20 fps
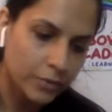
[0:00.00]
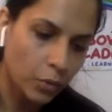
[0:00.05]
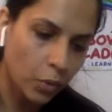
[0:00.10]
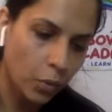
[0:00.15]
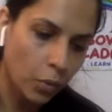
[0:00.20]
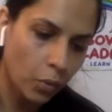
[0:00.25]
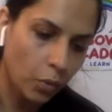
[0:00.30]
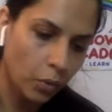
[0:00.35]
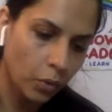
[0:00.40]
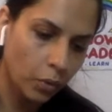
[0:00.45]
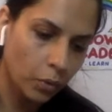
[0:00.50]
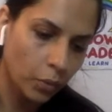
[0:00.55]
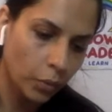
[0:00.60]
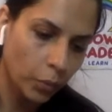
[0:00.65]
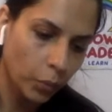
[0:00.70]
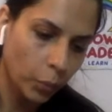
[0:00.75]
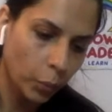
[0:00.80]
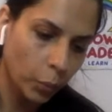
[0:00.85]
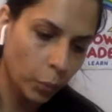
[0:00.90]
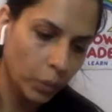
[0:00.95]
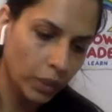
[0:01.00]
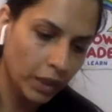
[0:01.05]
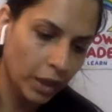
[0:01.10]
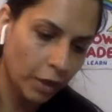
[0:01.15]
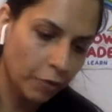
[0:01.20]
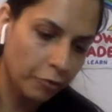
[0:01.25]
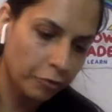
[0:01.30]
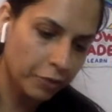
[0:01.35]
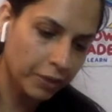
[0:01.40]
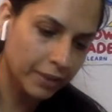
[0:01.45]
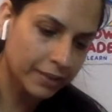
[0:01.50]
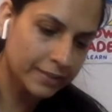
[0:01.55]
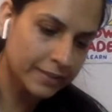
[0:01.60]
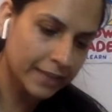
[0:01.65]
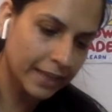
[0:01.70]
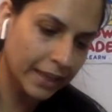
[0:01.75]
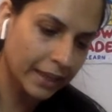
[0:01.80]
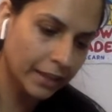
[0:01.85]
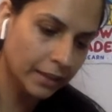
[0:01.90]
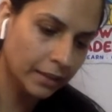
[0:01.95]
So we are
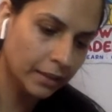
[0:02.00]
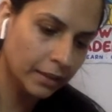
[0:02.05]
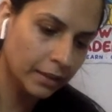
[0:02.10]
fixing